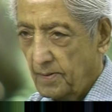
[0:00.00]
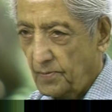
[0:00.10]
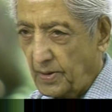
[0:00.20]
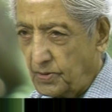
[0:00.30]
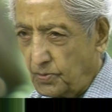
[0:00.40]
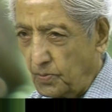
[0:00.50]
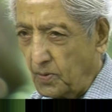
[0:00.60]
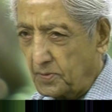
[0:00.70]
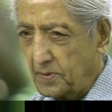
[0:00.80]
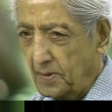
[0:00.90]
Why do you
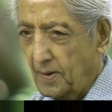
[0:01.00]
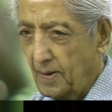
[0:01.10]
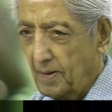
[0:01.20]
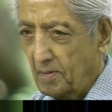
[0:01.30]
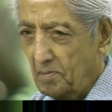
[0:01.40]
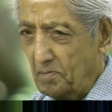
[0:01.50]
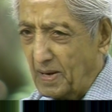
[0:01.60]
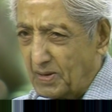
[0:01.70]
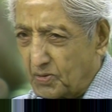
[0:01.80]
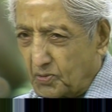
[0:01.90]
want
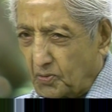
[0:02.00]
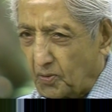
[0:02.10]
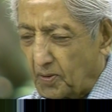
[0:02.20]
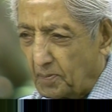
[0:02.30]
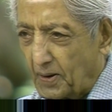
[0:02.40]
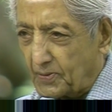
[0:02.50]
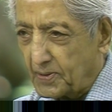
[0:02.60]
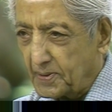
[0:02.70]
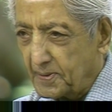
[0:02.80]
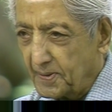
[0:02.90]
me to talk about
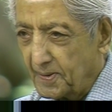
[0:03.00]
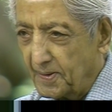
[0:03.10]
it?